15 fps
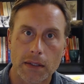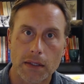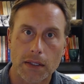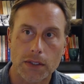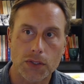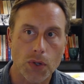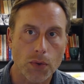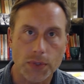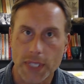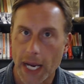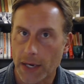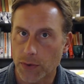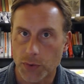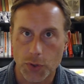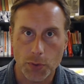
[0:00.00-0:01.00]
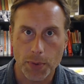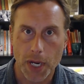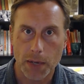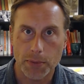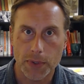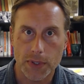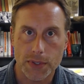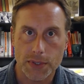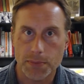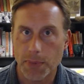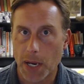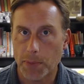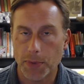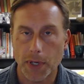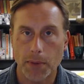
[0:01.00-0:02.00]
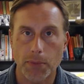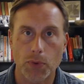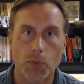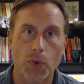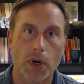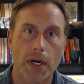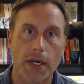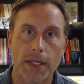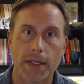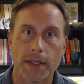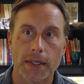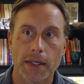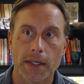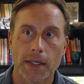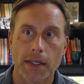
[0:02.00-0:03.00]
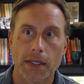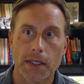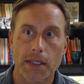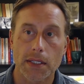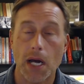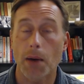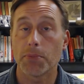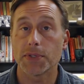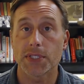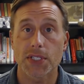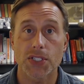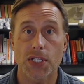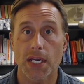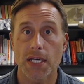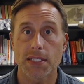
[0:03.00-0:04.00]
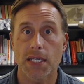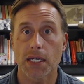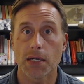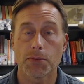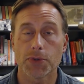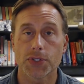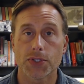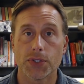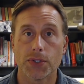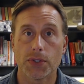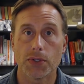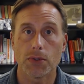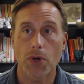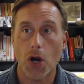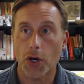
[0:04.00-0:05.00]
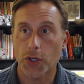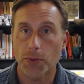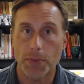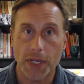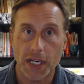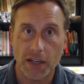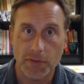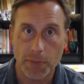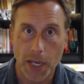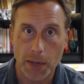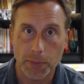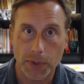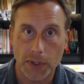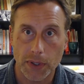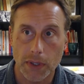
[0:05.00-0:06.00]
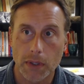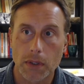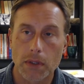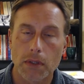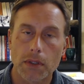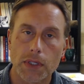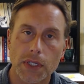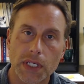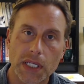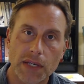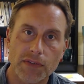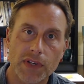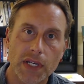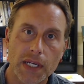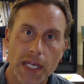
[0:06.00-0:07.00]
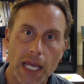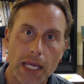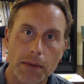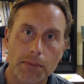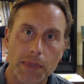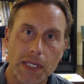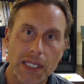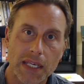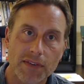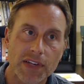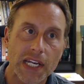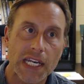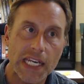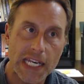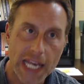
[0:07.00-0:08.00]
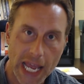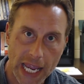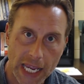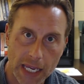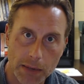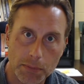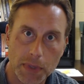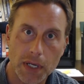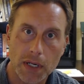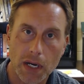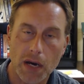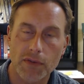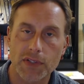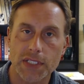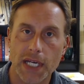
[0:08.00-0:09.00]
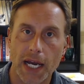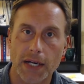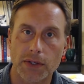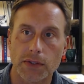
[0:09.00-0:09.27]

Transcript: Don't title your papers paper number 1, composition essay number 2, argumentative paper. Give it a name. Give it a name of a title.